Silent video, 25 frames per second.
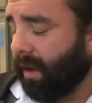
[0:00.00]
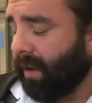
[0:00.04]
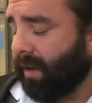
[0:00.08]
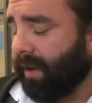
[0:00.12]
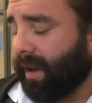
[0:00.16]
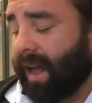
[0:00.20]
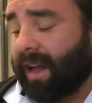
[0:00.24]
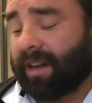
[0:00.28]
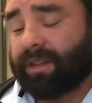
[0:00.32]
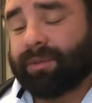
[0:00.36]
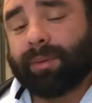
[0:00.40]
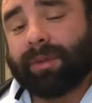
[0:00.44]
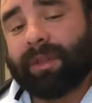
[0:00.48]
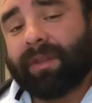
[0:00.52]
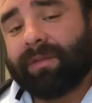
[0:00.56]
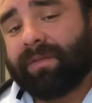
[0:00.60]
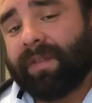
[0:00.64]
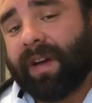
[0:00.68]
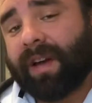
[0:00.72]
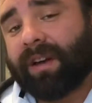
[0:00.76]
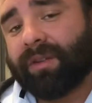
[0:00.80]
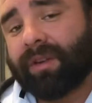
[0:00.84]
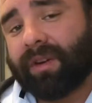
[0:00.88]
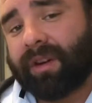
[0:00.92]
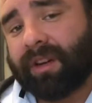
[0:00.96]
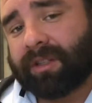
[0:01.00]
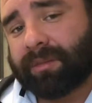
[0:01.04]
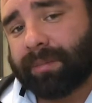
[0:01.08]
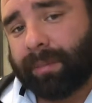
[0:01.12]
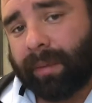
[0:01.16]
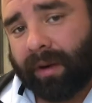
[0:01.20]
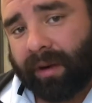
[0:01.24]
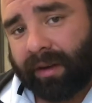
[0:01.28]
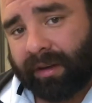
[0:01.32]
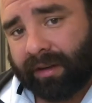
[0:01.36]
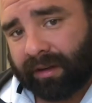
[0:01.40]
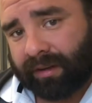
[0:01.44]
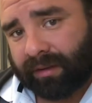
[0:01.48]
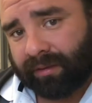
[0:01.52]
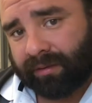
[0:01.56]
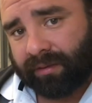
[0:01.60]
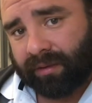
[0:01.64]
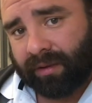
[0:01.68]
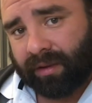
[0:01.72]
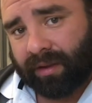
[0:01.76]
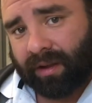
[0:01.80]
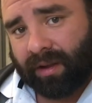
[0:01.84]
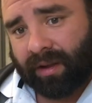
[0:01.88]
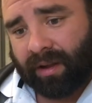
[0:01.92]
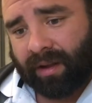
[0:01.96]
That's what the Federalists believe.
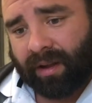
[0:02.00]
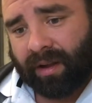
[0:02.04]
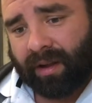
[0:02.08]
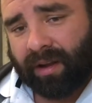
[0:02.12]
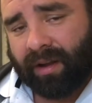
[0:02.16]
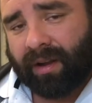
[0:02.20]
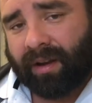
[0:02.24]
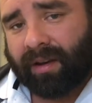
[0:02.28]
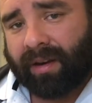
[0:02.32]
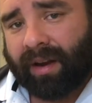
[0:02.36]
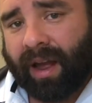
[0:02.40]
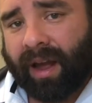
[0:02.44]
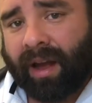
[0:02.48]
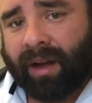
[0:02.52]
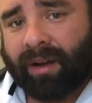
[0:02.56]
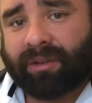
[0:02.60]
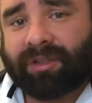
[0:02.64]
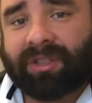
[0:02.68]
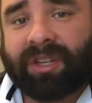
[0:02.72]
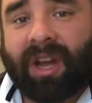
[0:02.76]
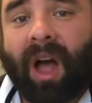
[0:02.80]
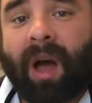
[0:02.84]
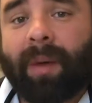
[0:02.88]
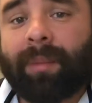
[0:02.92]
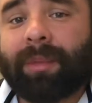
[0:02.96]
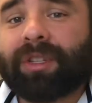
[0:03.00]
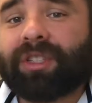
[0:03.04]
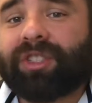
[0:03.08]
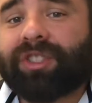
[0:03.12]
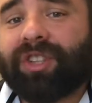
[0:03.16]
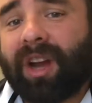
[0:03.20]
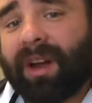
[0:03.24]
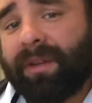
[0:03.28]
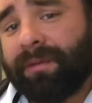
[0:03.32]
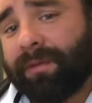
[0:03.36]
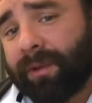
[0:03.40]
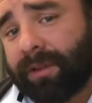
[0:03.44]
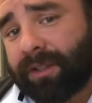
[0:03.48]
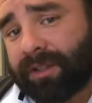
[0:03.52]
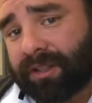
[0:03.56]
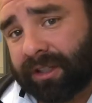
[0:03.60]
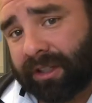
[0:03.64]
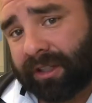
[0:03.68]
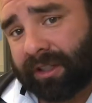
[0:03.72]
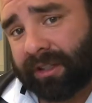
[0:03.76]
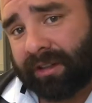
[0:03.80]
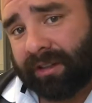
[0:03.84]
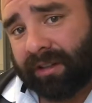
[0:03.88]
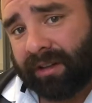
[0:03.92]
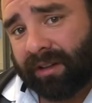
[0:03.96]
Now, Thomas
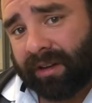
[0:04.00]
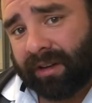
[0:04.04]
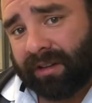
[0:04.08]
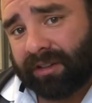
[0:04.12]
Jefferson,